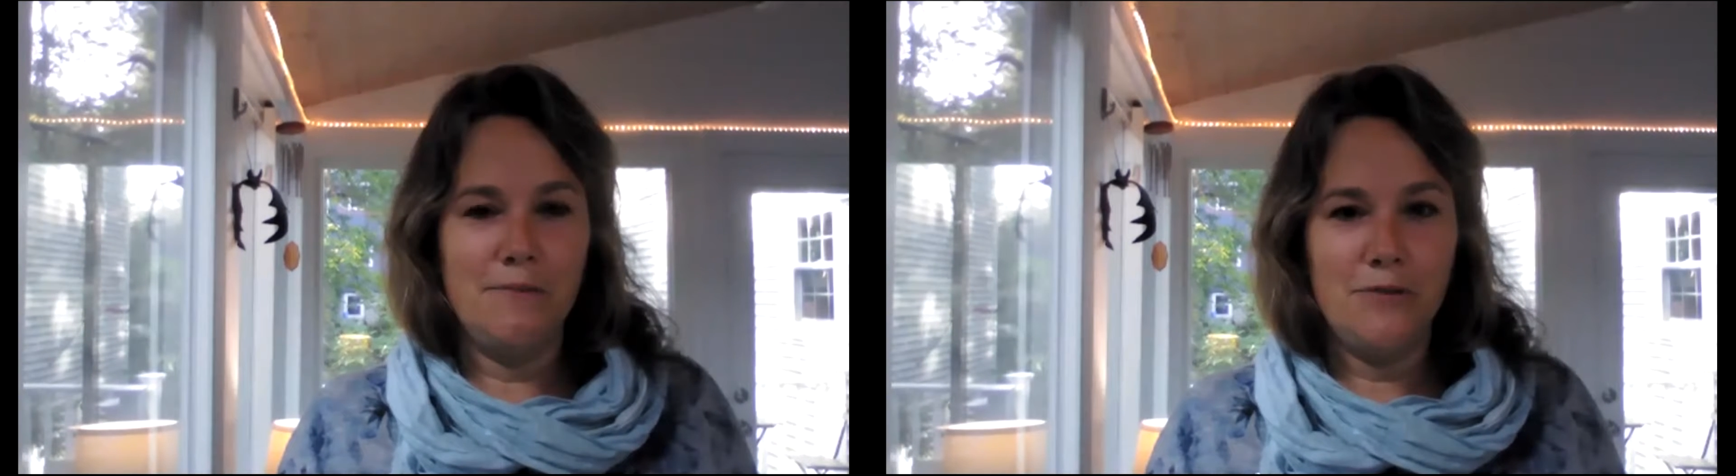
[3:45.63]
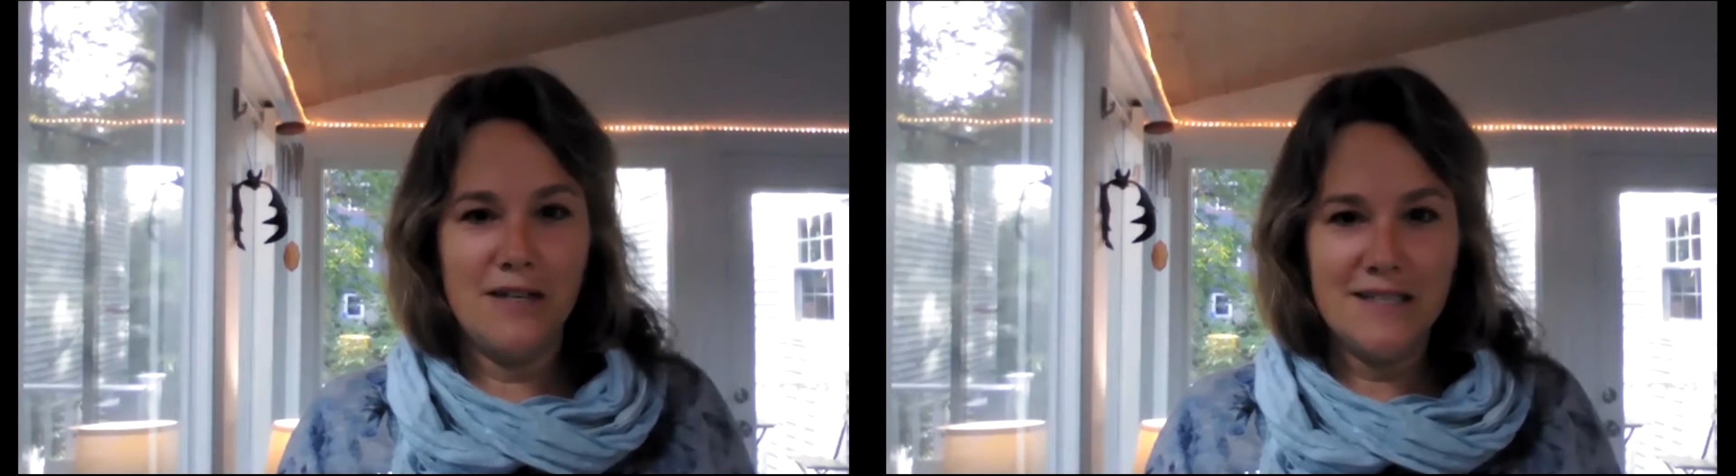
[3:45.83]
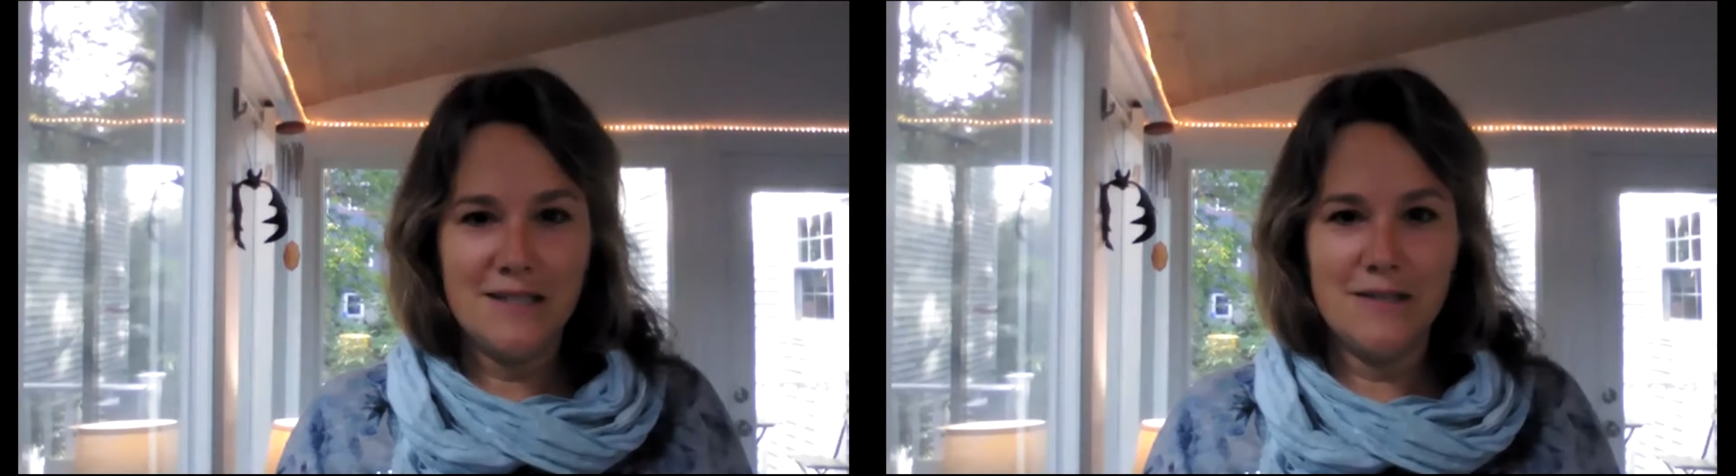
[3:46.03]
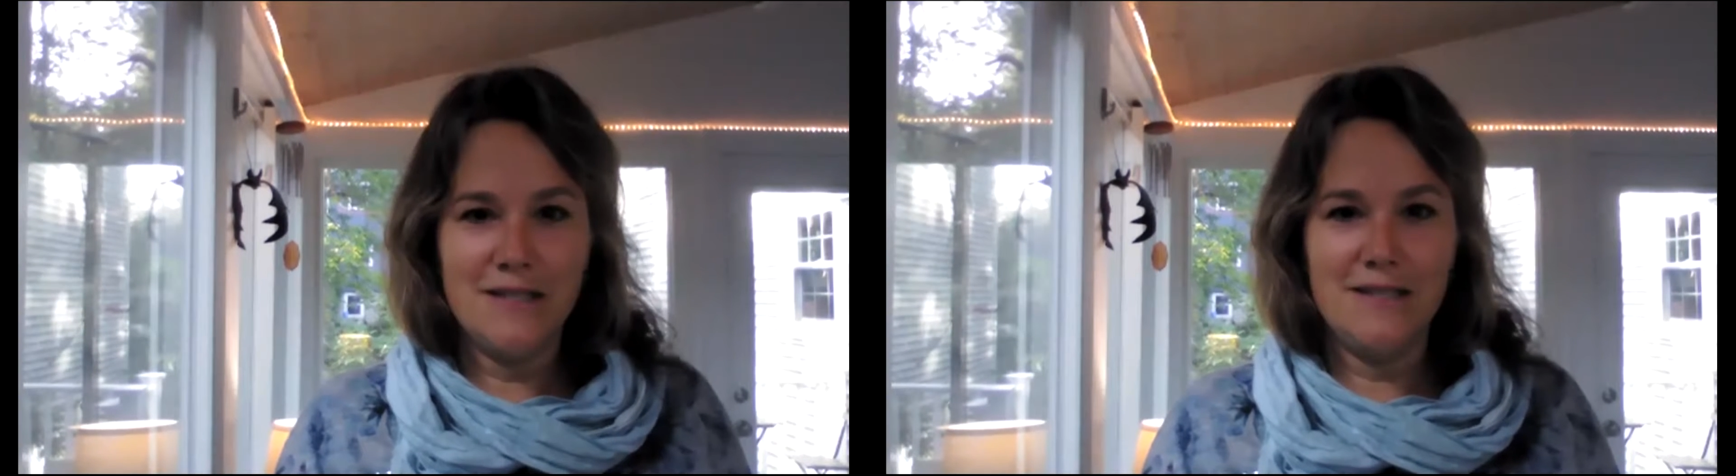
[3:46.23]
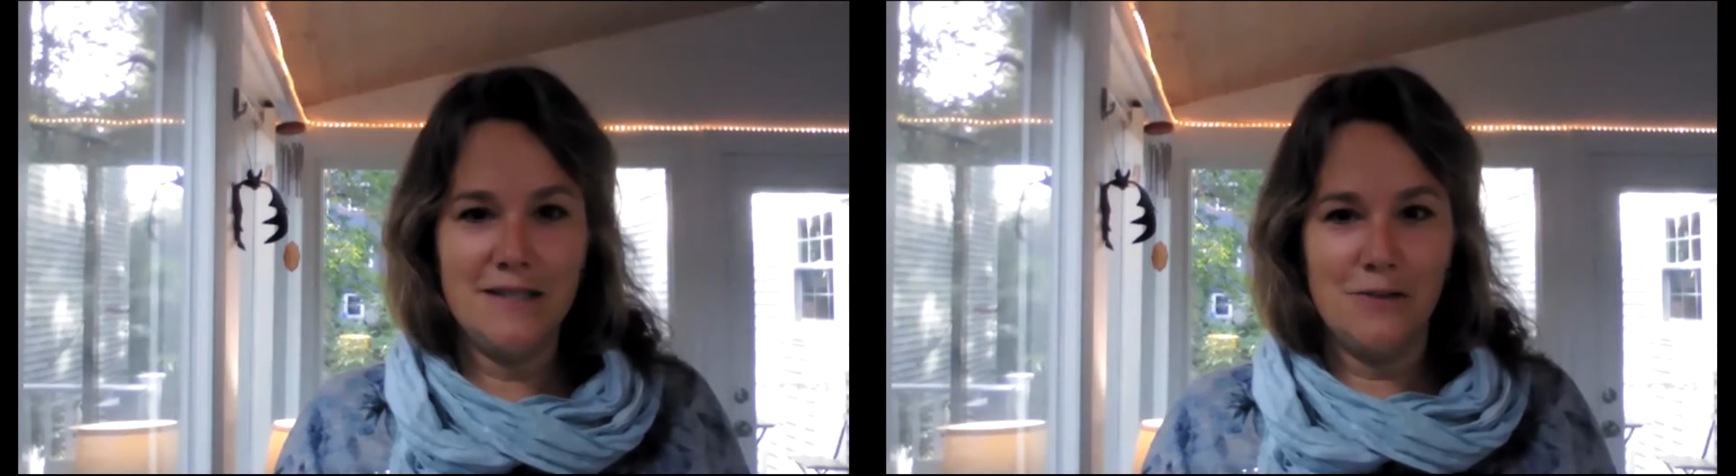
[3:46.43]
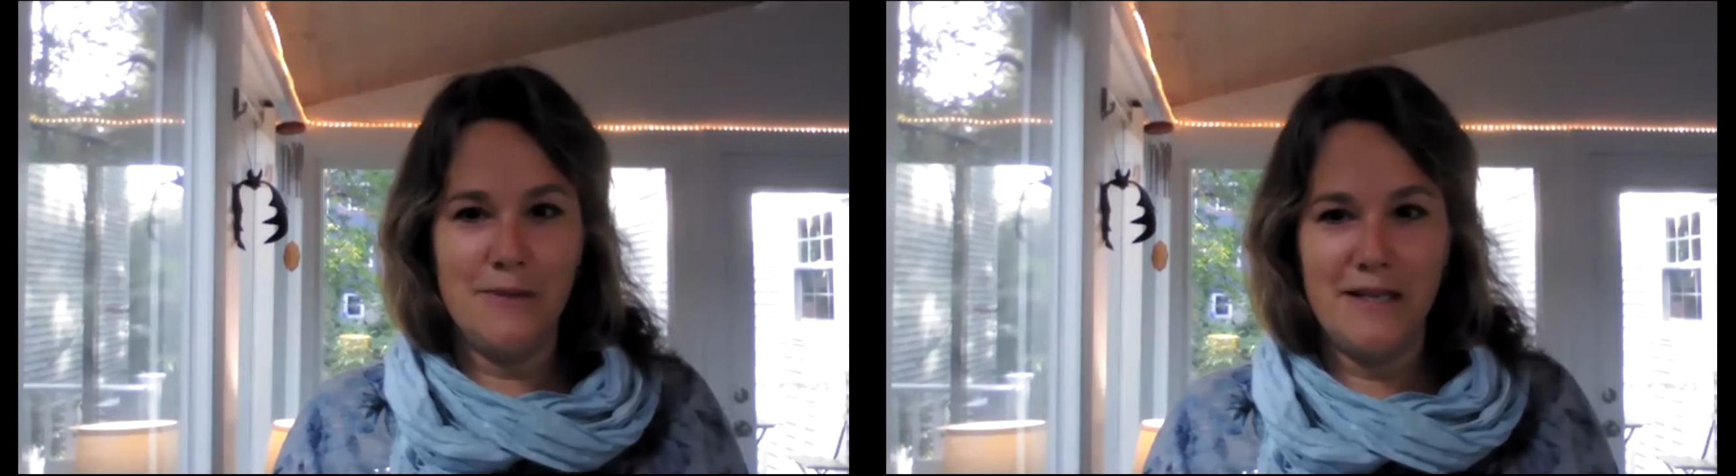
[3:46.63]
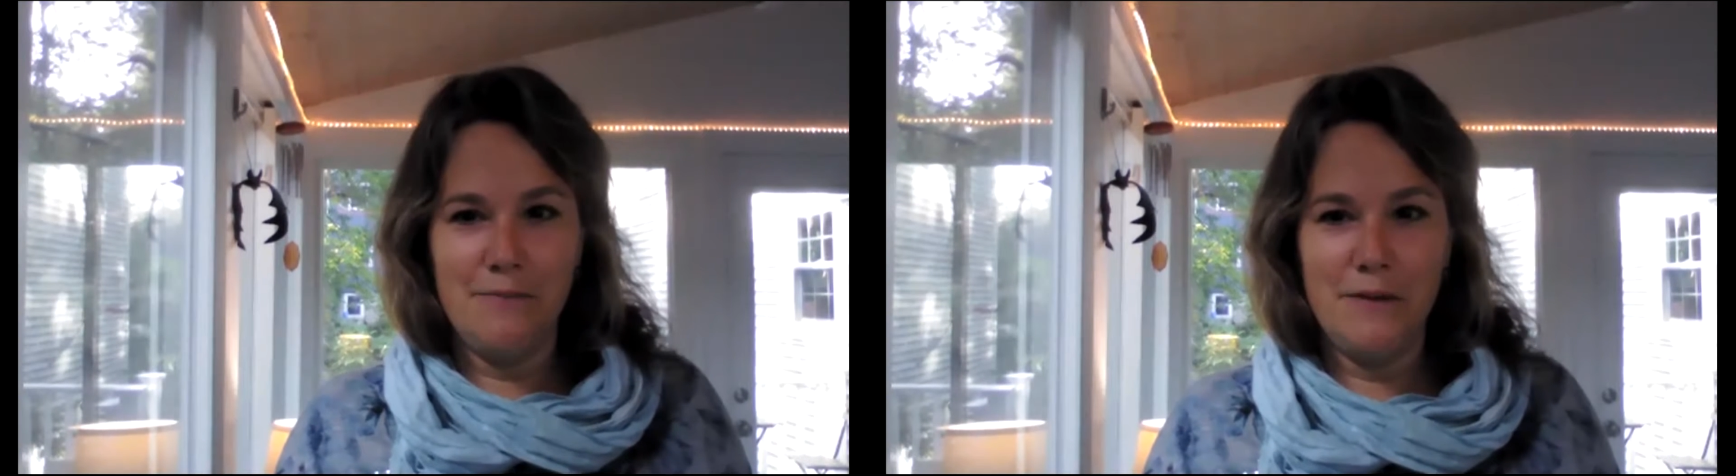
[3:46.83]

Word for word: impressed to see so many